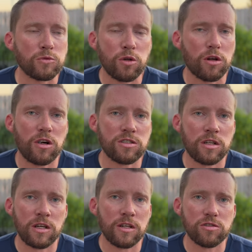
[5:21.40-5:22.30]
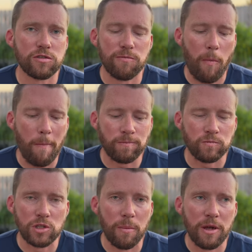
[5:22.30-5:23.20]
The crunch on that is just
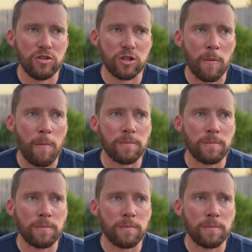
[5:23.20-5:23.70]
amazing.